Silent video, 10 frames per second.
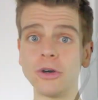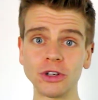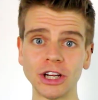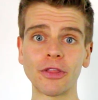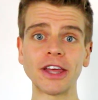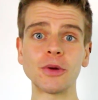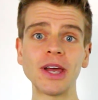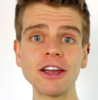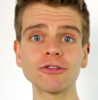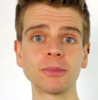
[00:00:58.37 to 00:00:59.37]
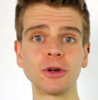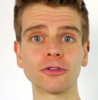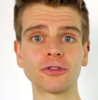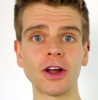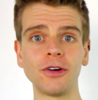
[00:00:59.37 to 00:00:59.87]
audio that you hear from your
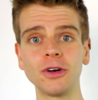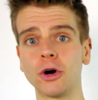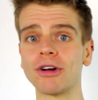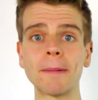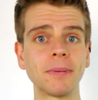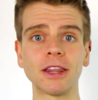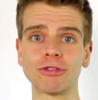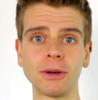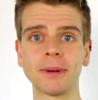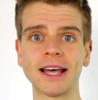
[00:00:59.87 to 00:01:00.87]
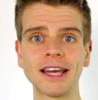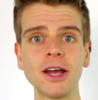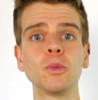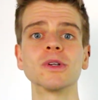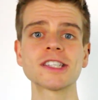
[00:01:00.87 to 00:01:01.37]
phone or MP3 player
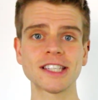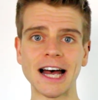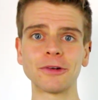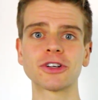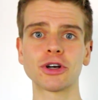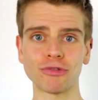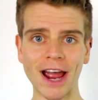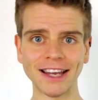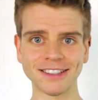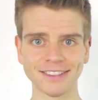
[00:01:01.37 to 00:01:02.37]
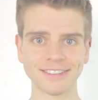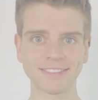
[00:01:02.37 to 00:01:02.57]
will sound correct.